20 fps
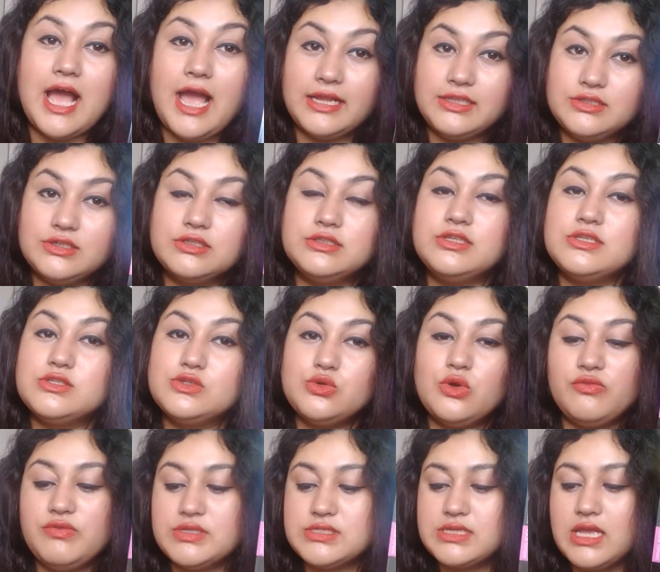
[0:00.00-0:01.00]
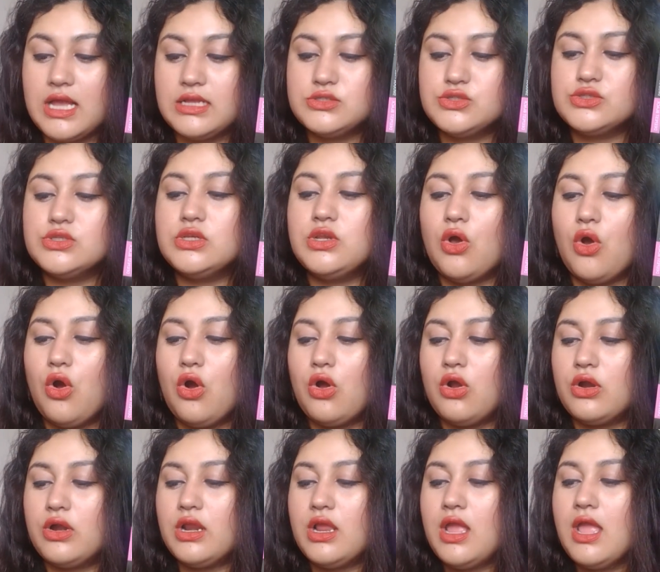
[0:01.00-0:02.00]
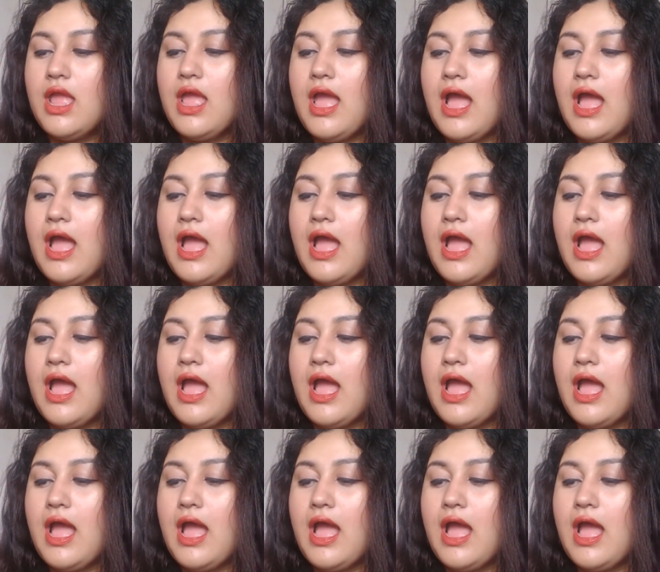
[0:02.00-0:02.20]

either this jovees kajal or